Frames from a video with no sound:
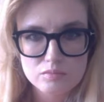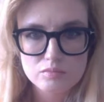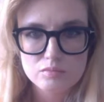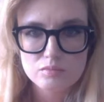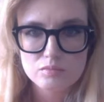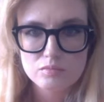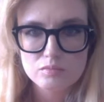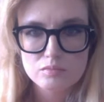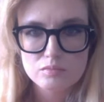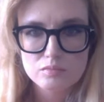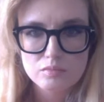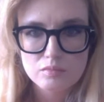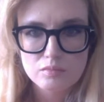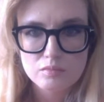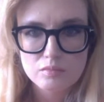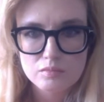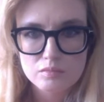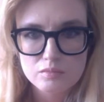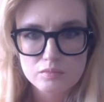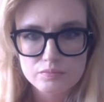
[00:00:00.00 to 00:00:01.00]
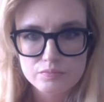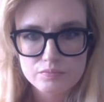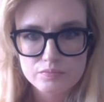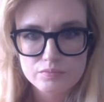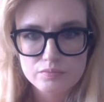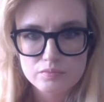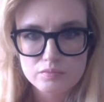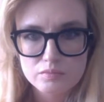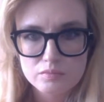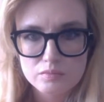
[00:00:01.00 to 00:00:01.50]

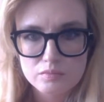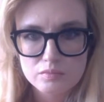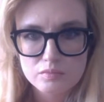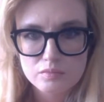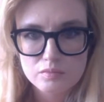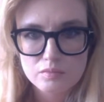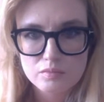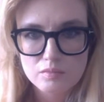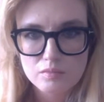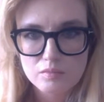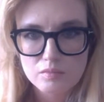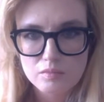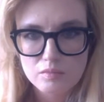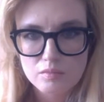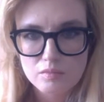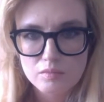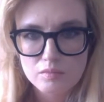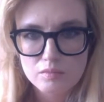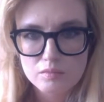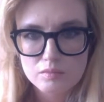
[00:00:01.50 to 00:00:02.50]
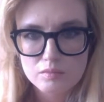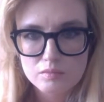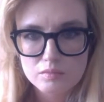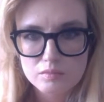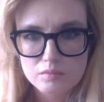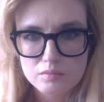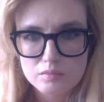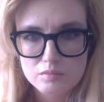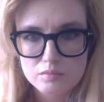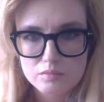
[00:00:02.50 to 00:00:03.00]

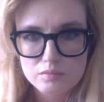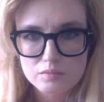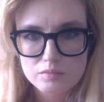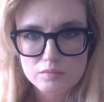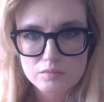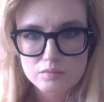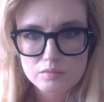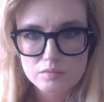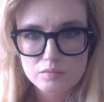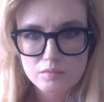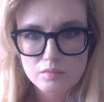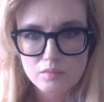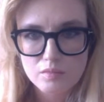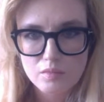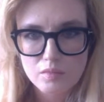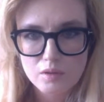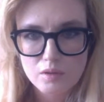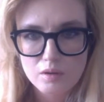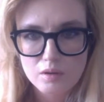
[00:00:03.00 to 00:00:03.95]
(silence)